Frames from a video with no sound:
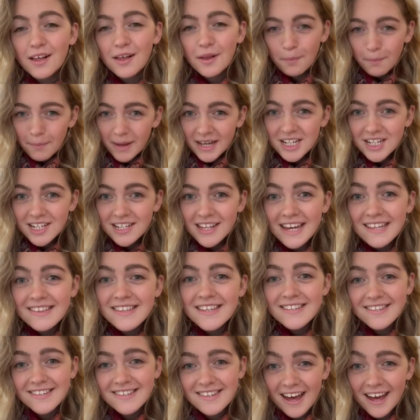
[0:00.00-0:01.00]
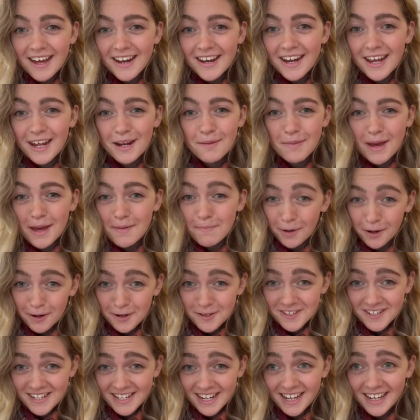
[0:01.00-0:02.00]
Much like the sun in my
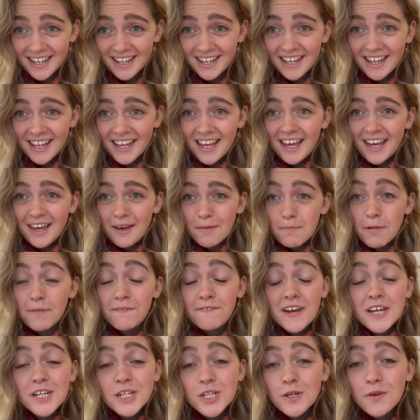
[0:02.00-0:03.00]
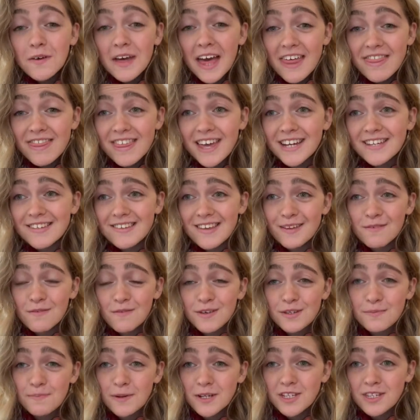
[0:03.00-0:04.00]
poster, professional ethics and
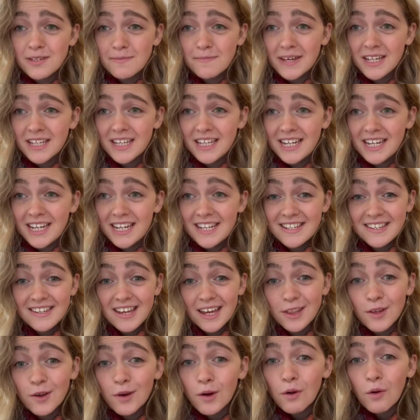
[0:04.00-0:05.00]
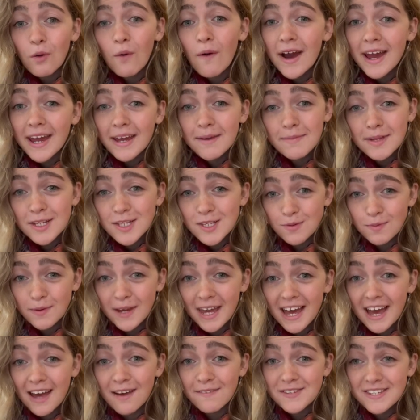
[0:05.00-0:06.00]
responsibilities and the requirements
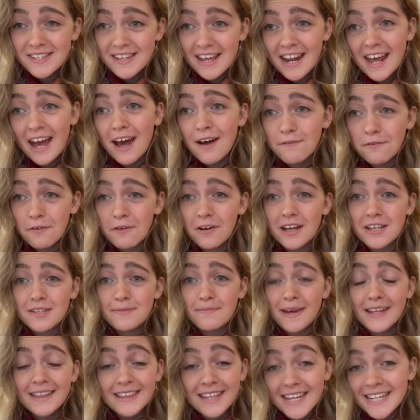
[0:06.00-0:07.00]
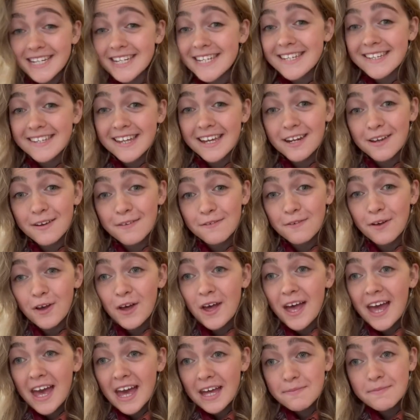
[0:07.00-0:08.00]
we have set out for us by legislative,
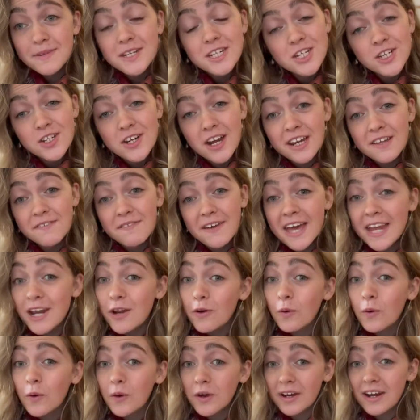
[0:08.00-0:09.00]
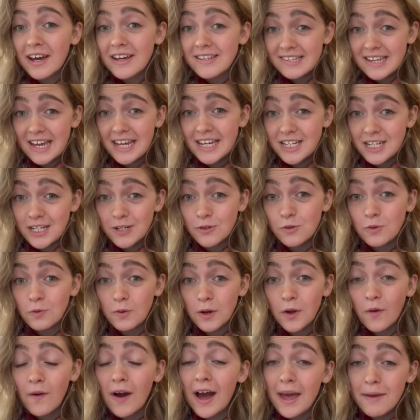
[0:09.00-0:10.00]
administrative, and organizational
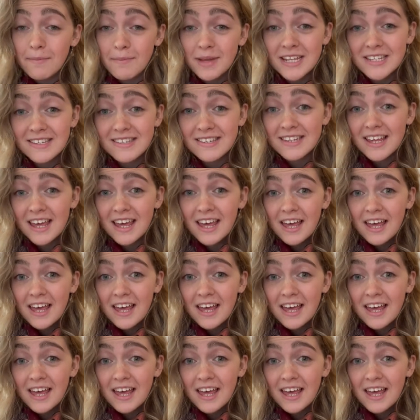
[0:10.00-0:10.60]
requirements